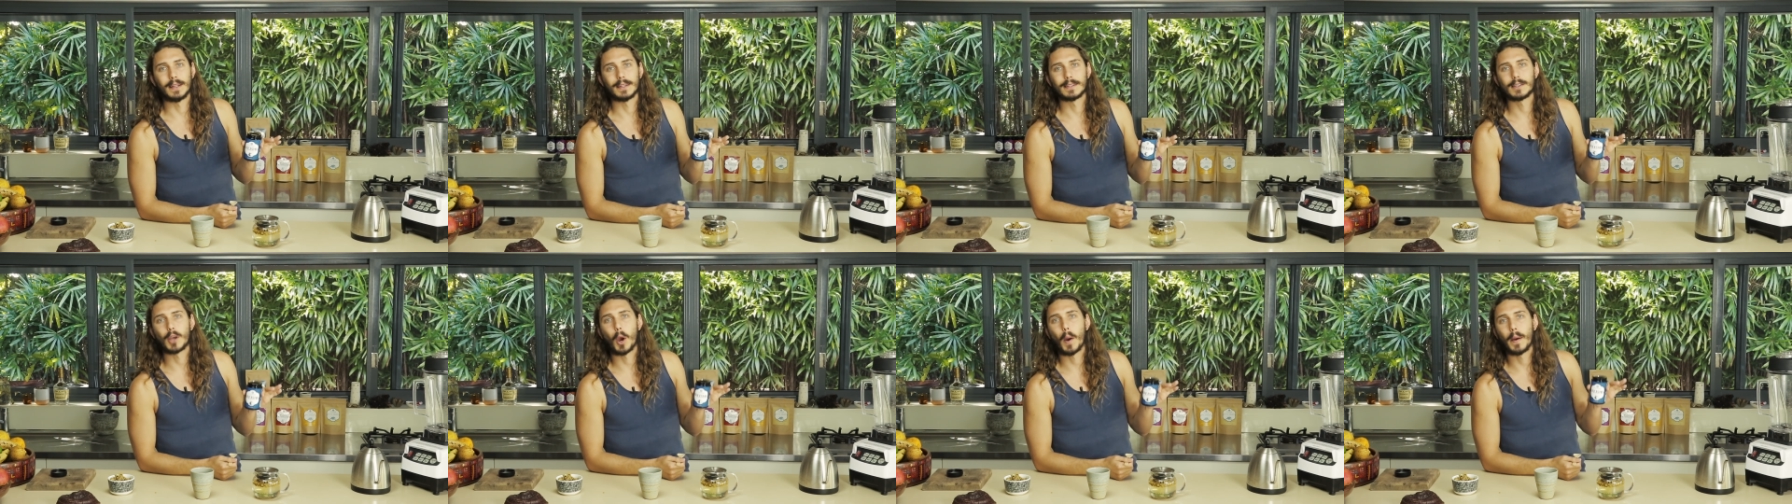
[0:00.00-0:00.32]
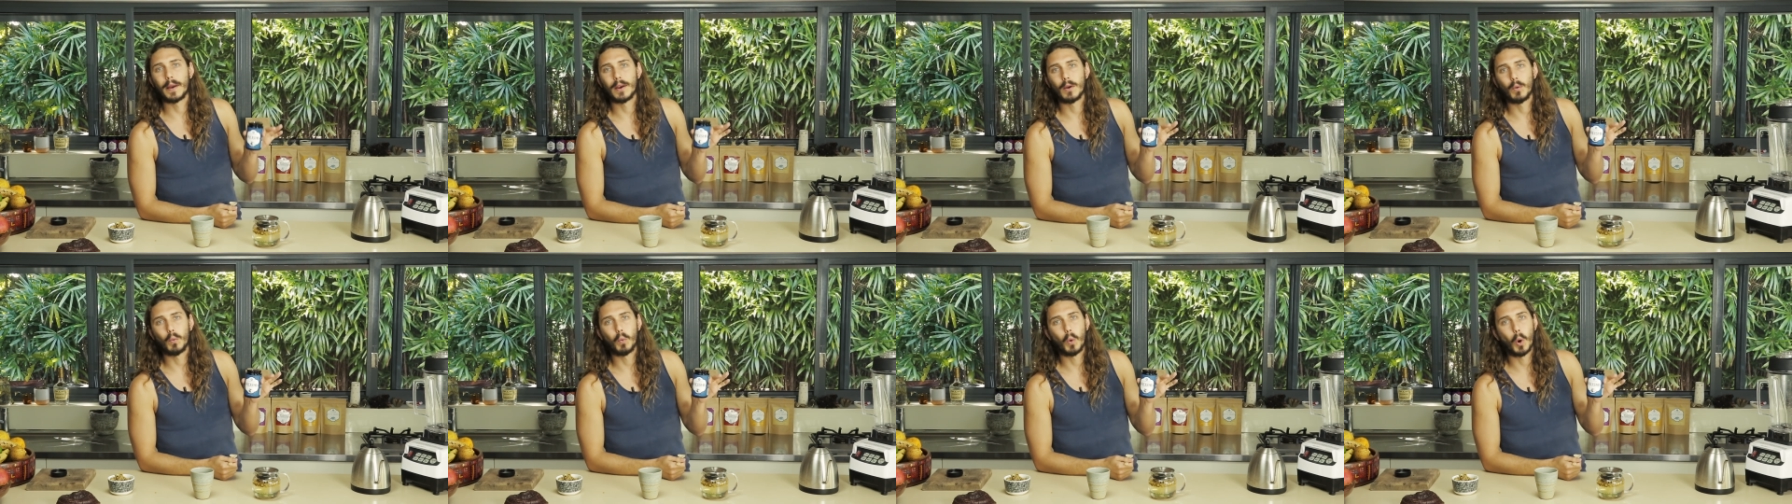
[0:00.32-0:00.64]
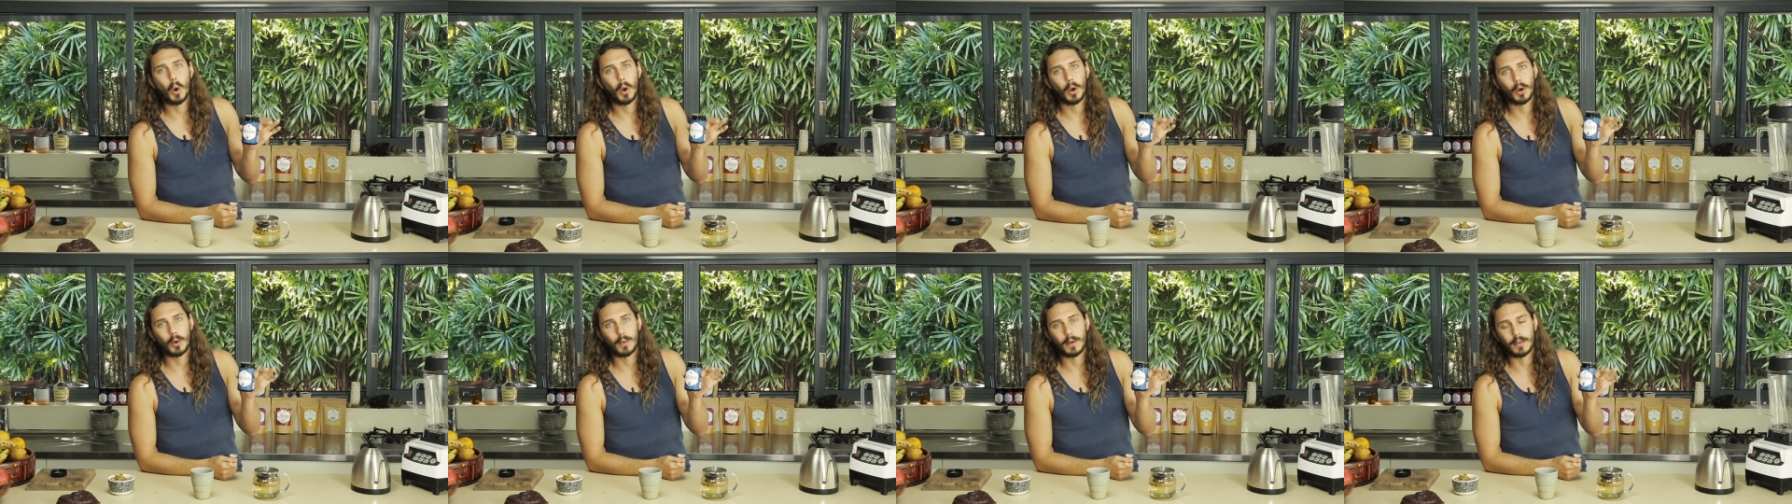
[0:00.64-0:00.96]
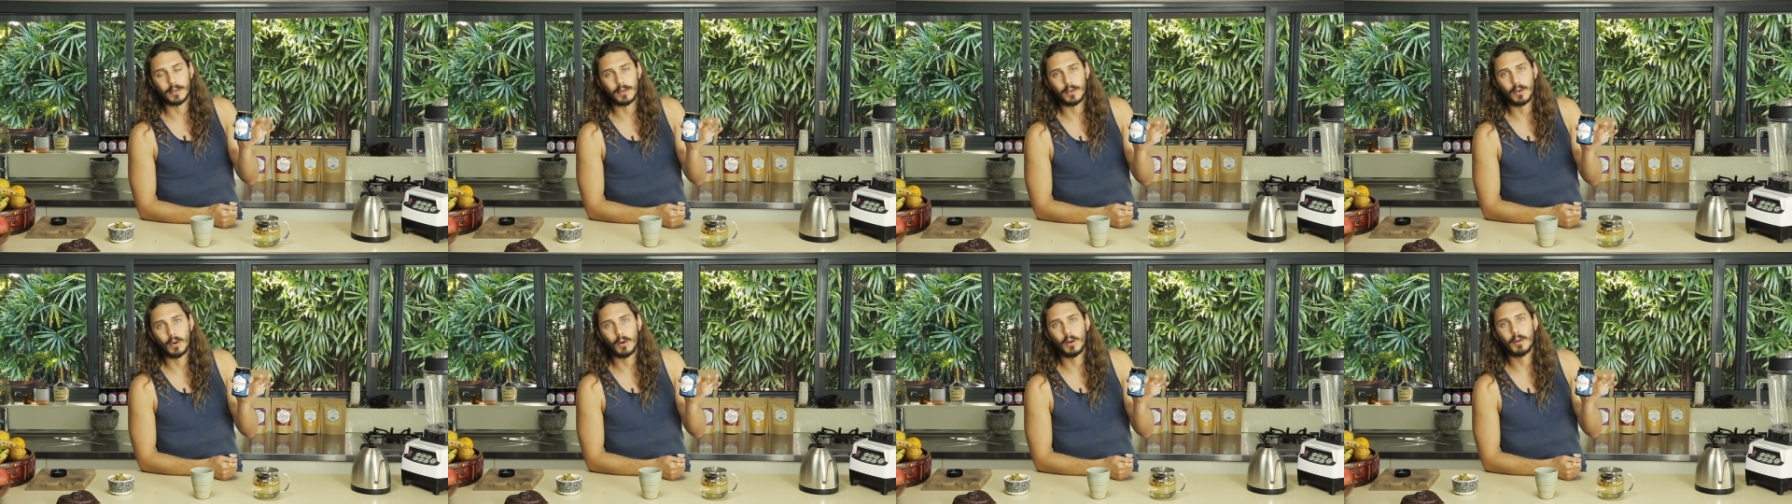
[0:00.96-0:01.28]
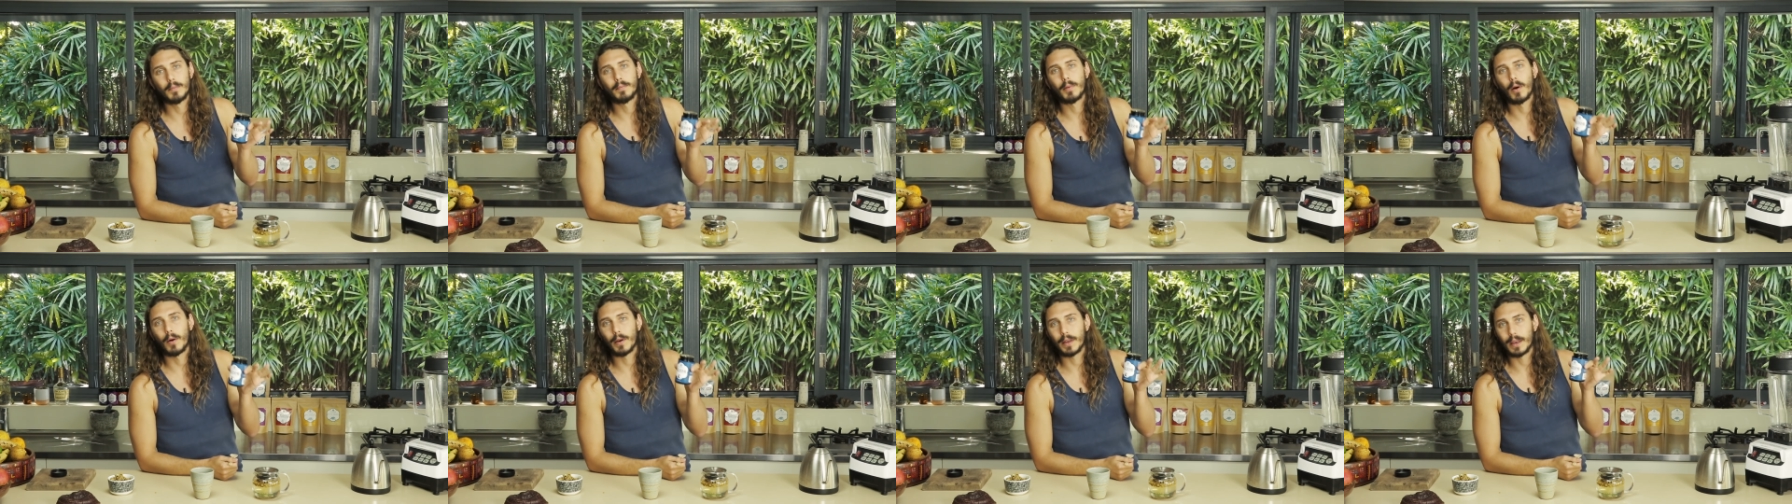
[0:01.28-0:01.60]
It's going to work with
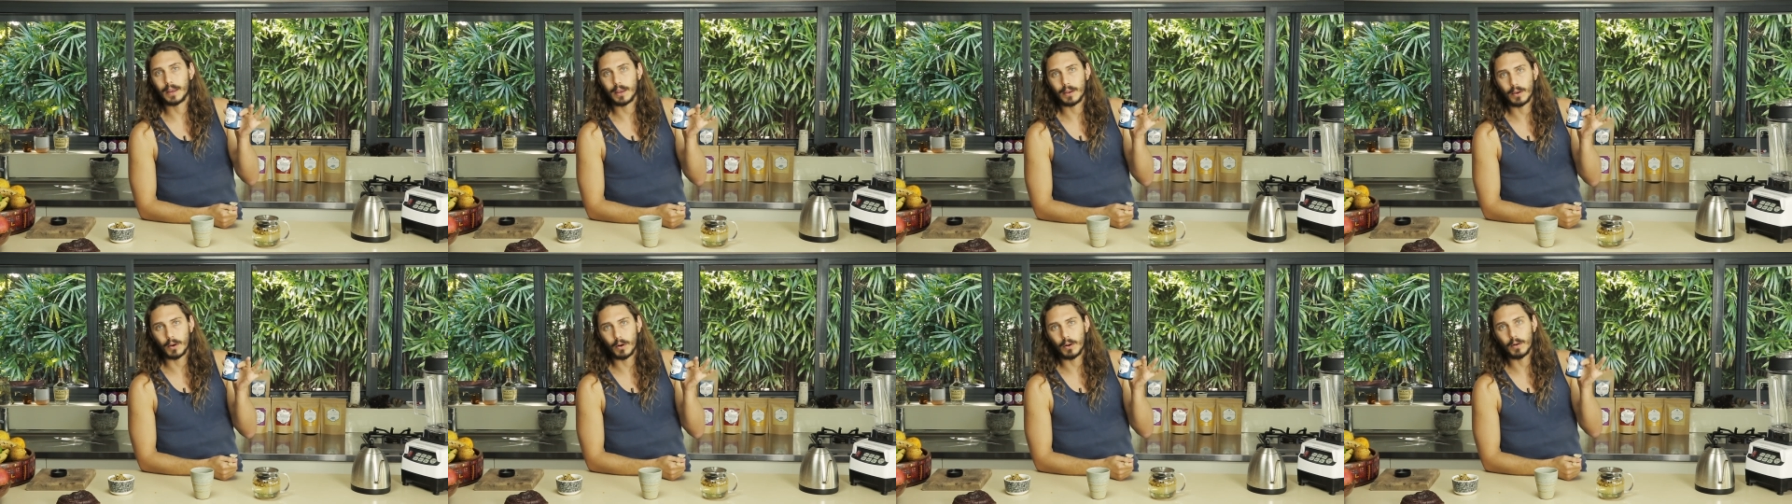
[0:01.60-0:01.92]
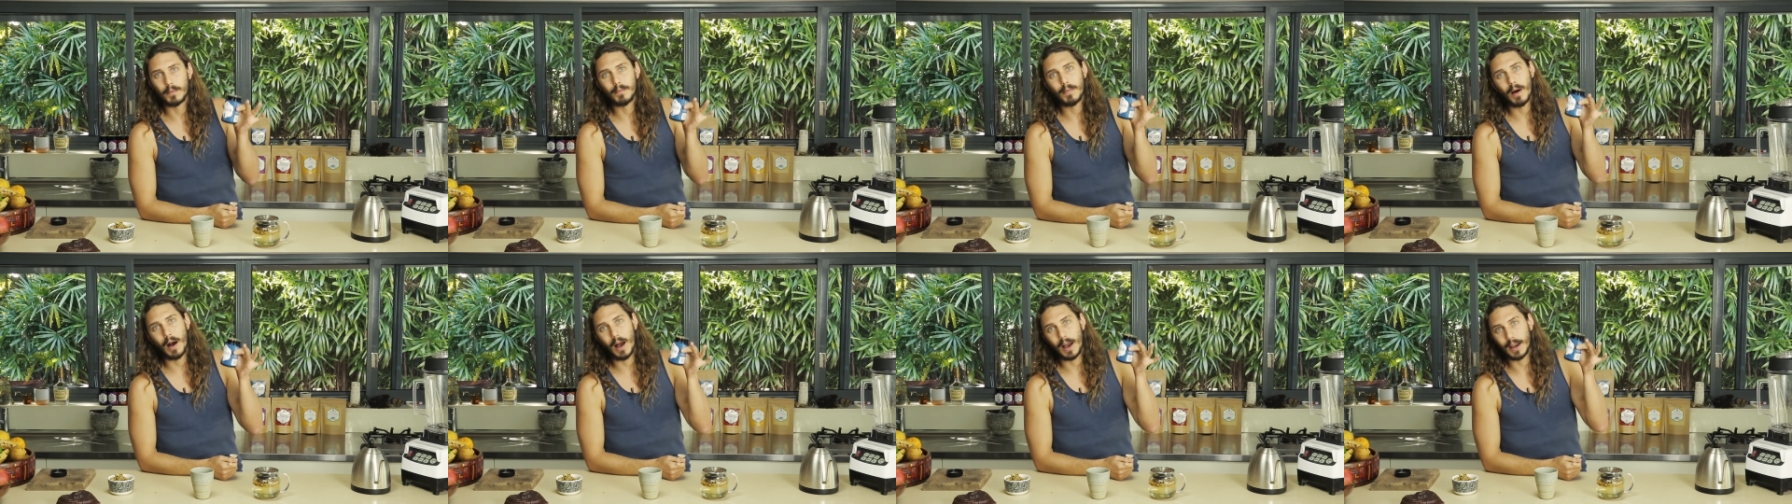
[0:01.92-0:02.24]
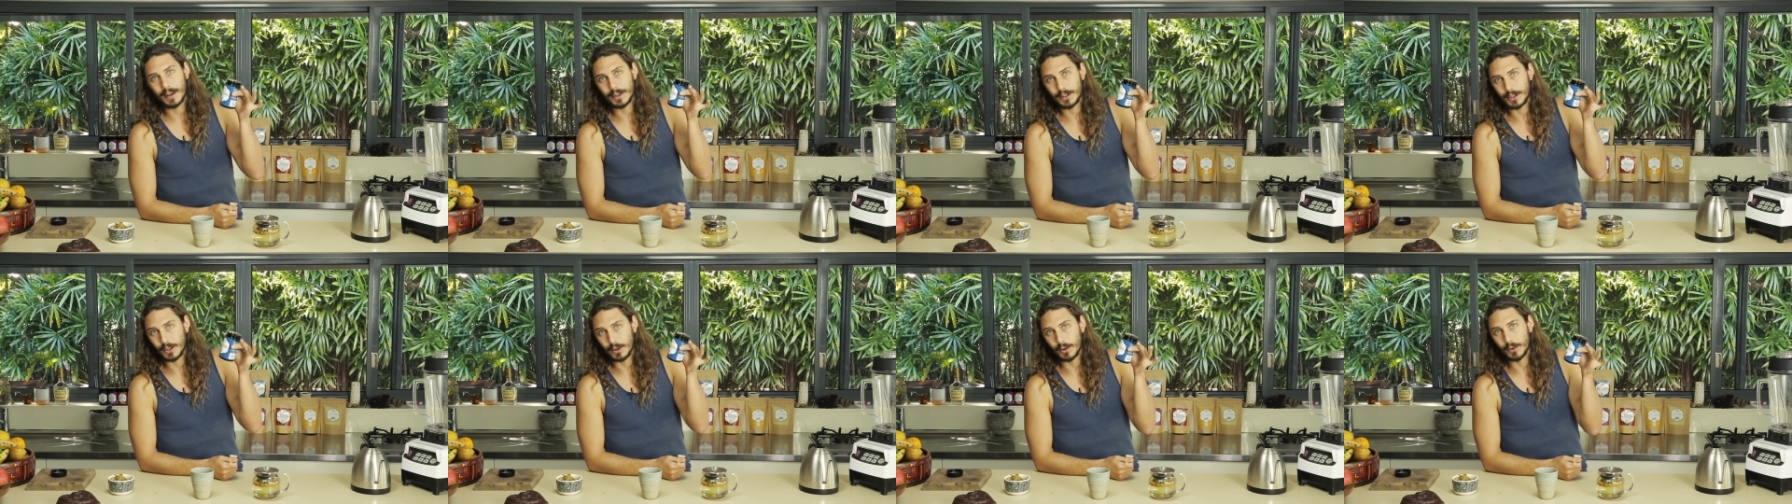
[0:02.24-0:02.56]
your body, your mind,